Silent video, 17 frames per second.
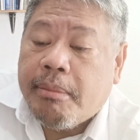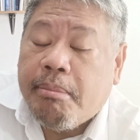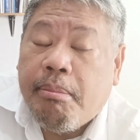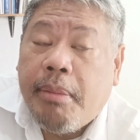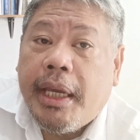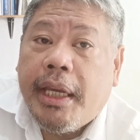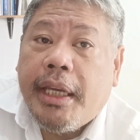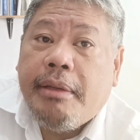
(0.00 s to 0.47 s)

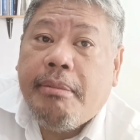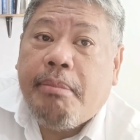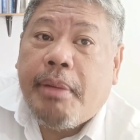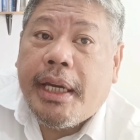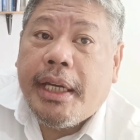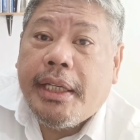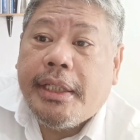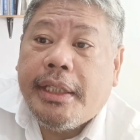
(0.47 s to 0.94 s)
made
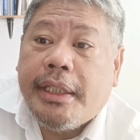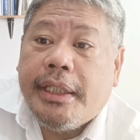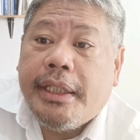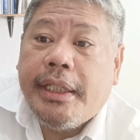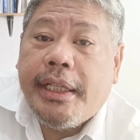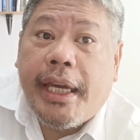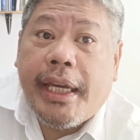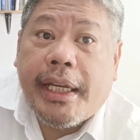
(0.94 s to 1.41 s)
by
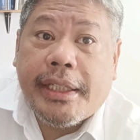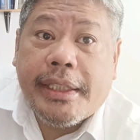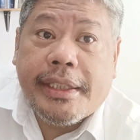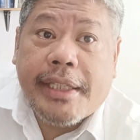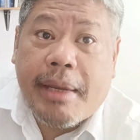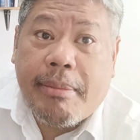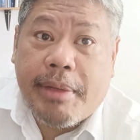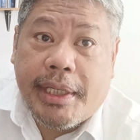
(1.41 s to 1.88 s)
the
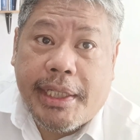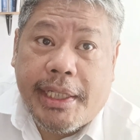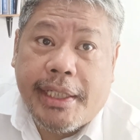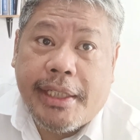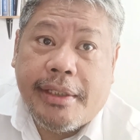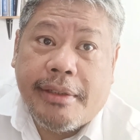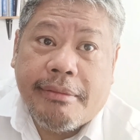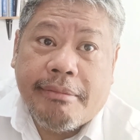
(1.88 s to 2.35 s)

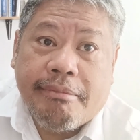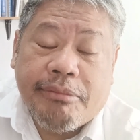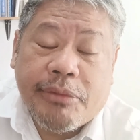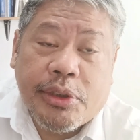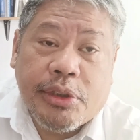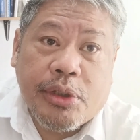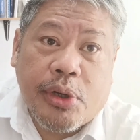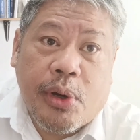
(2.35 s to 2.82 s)
examinee.
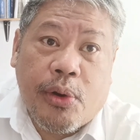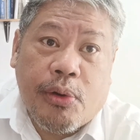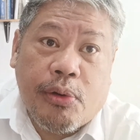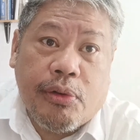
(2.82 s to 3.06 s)
So,